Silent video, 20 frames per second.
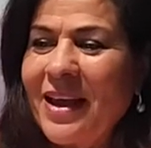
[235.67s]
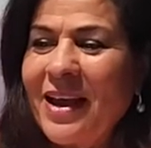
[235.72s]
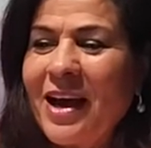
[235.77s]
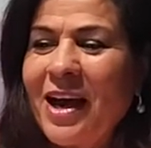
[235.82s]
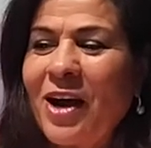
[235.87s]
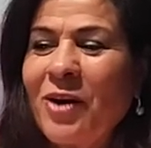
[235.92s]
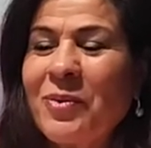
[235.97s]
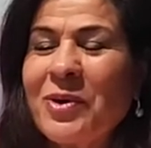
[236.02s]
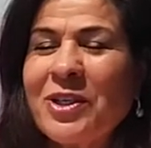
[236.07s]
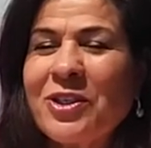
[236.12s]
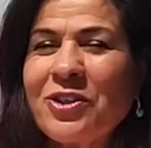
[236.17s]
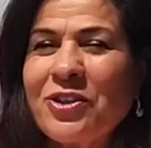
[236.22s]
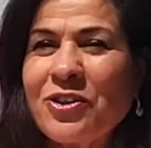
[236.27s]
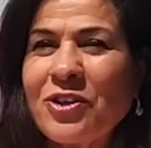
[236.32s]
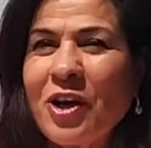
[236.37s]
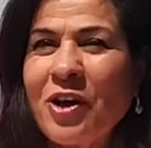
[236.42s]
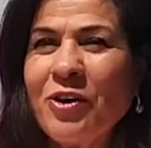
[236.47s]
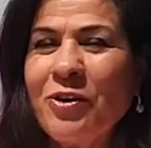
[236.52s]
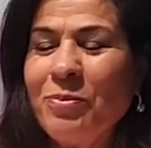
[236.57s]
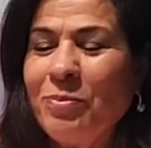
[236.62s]
I was
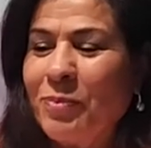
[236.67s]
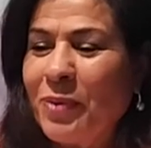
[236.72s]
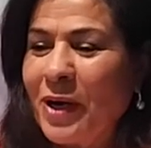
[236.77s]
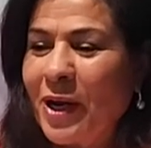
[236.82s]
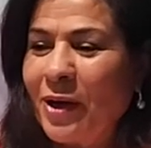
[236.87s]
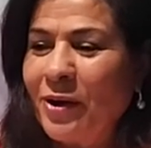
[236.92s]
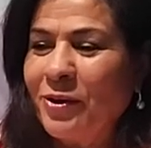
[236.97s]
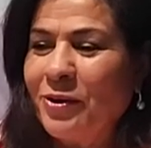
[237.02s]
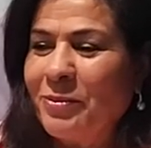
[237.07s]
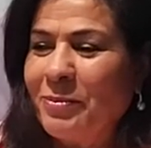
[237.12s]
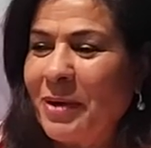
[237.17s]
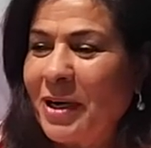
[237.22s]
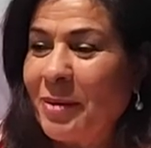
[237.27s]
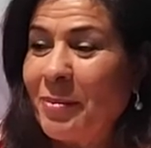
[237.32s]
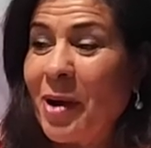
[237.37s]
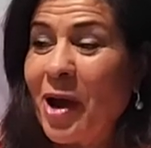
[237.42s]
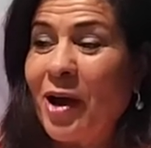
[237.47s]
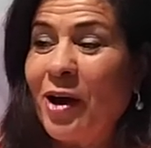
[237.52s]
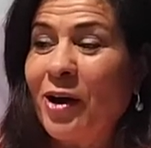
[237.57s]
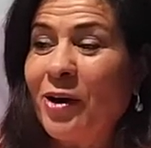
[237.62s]
so blown by
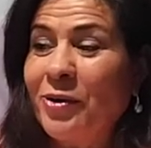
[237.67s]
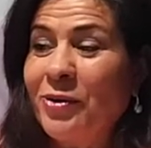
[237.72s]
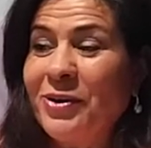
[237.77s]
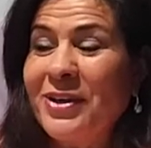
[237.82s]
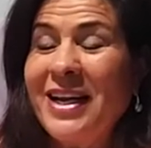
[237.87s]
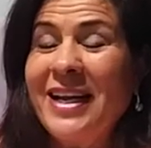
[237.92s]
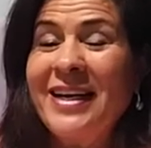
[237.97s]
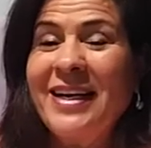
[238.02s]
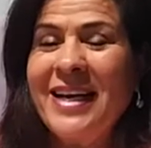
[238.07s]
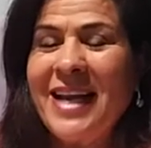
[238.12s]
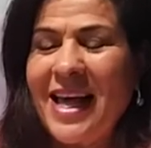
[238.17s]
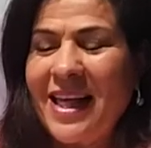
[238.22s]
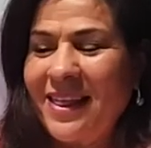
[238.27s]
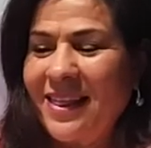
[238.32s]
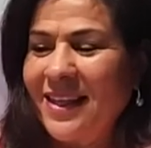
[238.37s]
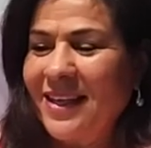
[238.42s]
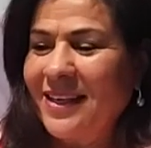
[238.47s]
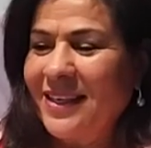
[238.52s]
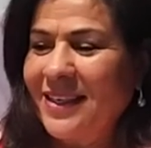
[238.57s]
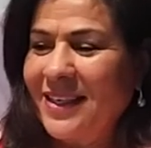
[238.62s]
my own
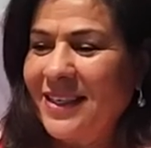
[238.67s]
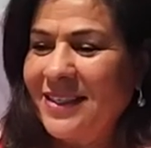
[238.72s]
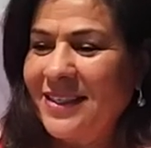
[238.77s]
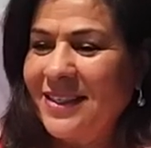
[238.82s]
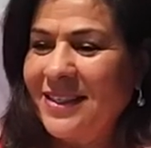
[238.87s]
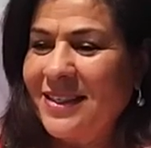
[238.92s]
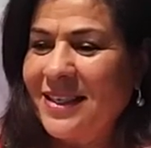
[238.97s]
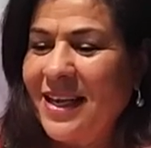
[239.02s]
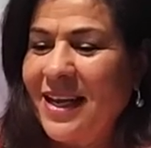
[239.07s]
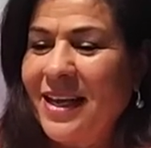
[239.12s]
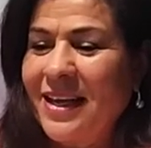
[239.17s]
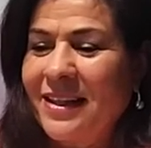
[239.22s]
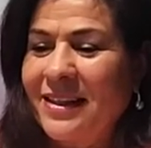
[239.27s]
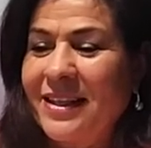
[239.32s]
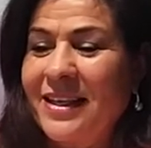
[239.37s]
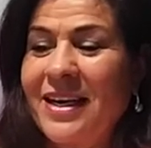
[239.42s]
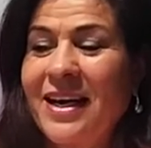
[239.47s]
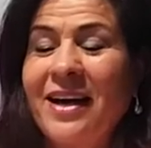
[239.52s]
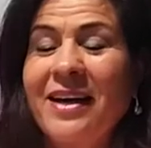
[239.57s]
nothingness that I